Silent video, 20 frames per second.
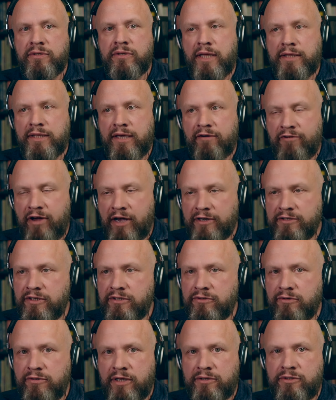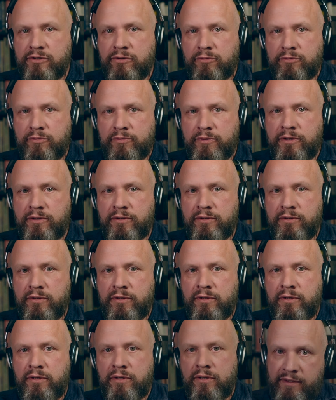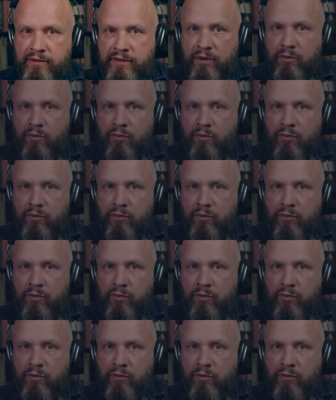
that have access to that software. The